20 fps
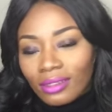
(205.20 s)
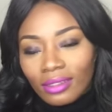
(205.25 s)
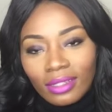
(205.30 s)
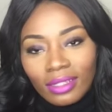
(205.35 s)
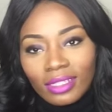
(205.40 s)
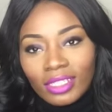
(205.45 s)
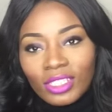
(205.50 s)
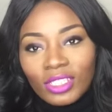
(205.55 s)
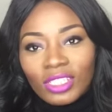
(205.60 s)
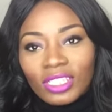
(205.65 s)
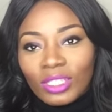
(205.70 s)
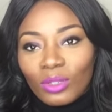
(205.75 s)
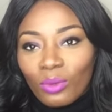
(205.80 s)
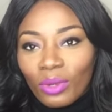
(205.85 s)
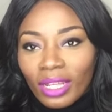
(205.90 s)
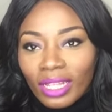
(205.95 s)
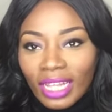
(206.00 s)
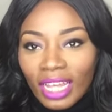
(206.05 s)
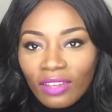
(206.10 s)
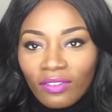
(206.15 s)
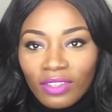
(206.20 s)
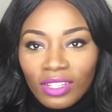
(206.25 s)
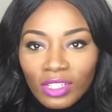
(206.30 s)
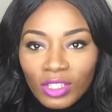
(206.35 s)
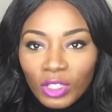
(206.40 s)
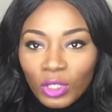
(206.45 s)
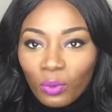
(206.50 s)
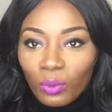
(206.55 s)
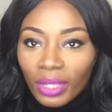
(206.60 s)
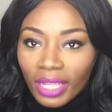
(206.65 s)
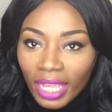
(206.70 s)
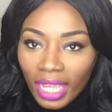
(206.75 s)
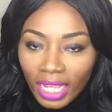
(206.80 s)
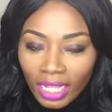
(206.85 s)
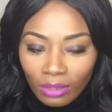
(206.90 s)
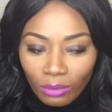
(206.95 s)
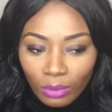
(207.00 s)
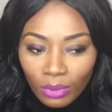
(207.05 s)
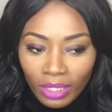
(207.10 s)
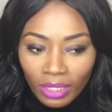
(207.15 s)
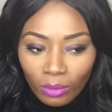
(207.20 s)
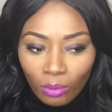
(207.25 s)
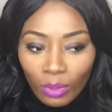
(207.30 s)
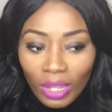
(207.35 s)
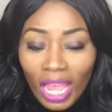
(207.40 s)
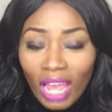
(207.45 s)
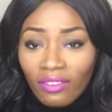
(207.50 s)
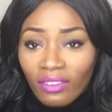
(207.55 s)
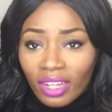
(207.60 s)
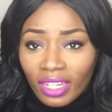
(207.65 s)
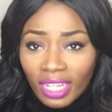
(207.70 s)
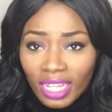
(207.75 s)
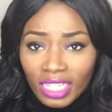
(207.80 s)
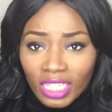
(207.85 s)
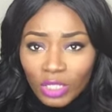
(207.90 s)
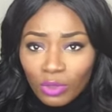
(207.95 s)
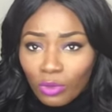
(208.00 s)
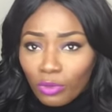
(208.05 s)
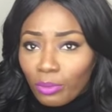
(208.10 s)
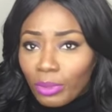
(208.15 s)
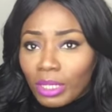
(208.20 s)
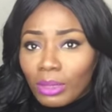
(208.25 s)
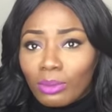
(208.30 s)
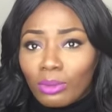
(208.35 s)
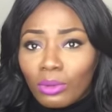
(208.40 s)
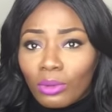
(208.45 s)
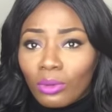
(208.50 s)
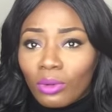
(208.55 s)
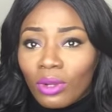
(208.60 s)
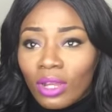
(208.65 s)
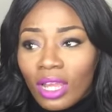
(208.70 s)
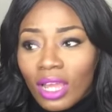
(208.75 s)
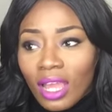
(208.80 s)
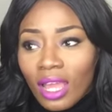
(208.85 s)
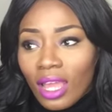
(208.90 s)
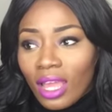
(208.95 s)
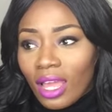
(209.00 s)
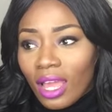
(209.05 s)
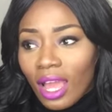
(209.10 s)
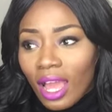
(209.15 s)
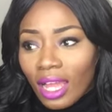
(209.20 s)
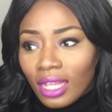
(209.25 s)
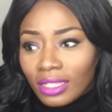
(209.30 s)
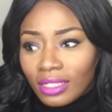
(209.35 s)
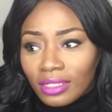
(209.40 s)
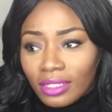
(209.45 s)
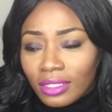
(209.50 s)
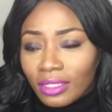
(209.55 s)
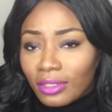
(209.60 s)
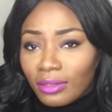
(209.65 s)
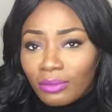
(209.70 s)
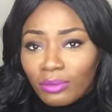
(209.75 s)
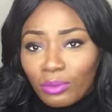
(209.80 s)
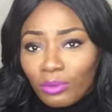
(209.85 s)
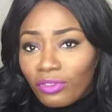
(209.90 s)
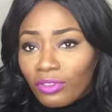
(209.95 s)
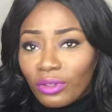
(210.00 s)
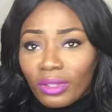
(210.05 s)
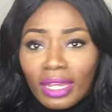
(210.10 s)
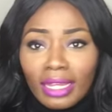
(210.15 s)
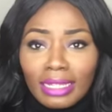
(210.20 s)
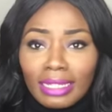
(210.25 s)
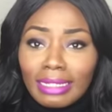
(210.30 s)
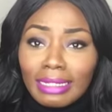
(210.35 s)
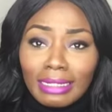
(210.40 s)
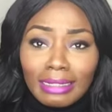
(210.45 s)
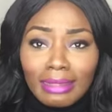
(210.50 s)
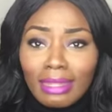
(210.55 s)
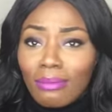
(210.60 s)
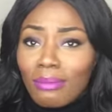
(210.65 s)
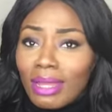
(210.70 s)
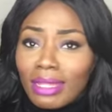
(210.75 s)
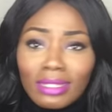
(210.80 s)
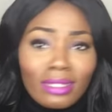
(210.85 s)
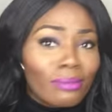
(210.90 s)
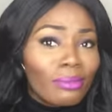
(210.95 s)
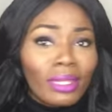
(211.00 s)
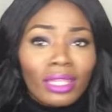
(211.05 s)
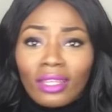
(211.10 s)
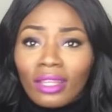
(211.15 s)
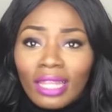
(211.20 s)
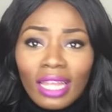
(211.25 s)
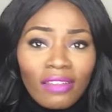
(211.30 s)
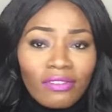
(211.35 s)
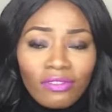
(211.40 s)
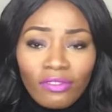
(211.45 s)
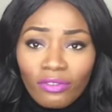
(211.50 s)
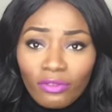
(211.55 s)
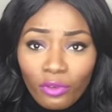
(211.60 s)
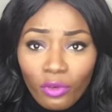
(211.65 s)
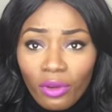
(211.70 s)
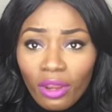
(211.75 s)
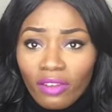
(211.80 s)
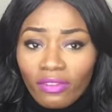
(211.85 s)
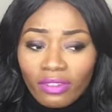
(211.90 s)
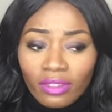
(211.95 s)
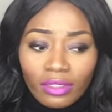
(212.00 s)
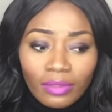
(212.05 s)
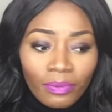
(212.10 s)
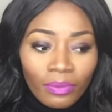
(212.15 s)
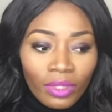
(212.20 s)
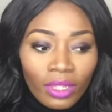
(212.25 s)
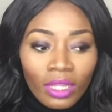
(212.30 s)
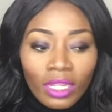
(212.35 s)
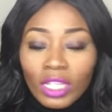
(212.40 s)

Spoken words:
It's just the way life is, you know. We have connections with people, and, you know, we feel like they're meant to be in your life forever.